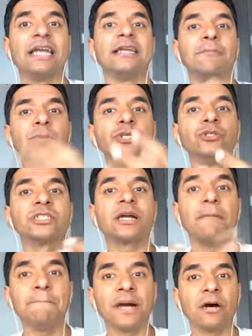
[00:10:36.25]
and they produce
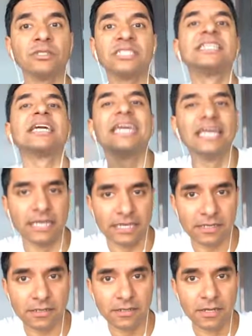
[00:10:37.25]
compounds to kill
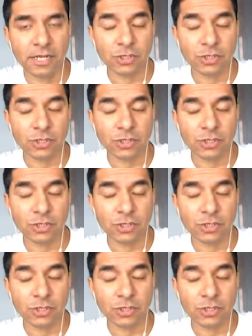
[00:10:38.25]
it.